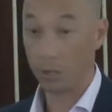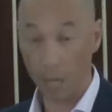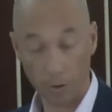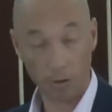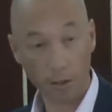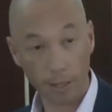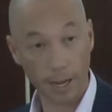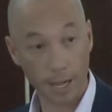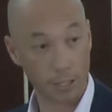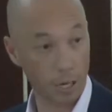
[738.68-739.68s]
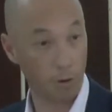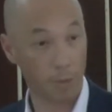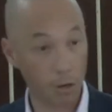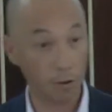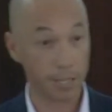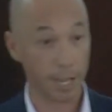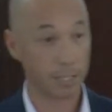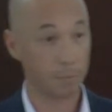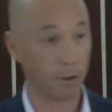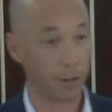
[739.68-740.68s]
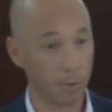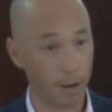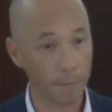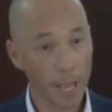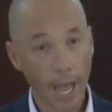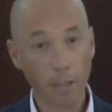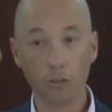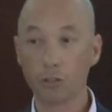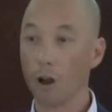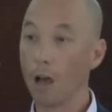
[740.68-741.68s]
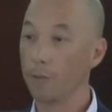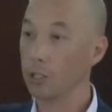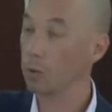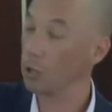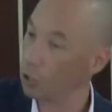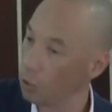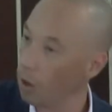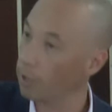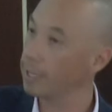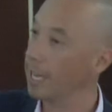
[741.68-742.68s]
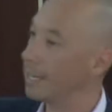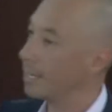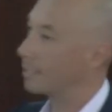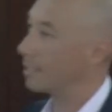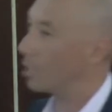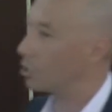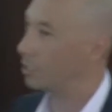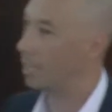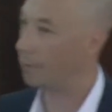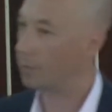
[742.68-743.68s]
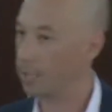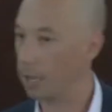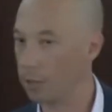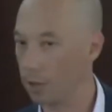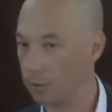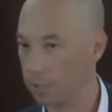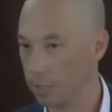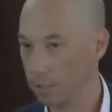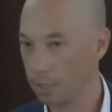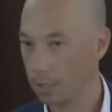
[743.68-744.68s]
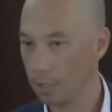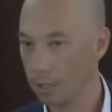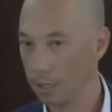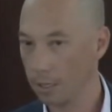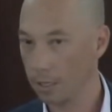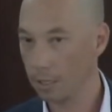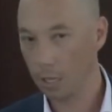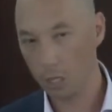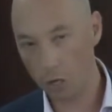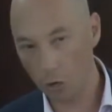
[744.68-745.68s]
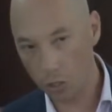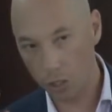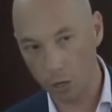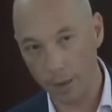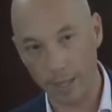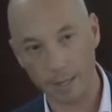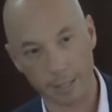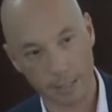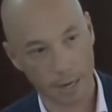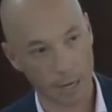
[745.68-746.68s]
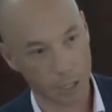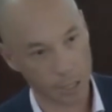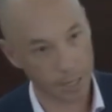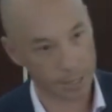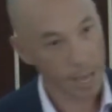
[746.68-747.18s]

you're going on holidays, you don't want to be contacted by anyone, and you're driving to a new holiday destination down the south coast. You're not sure where that destination is,